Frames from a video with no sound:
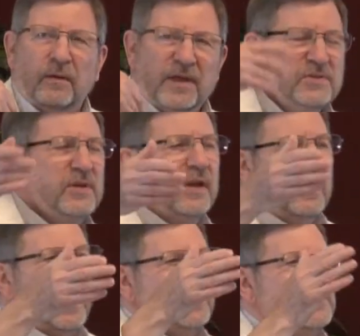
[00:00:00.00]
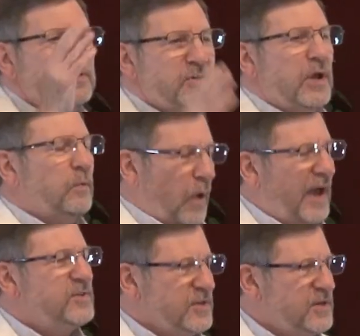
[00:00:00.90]
Isn't it nice the sun
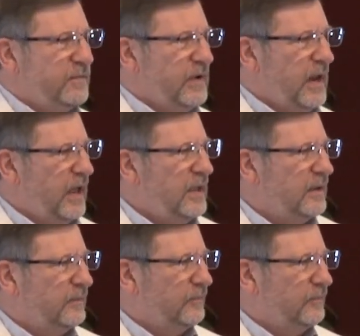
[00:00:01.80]
rises every day?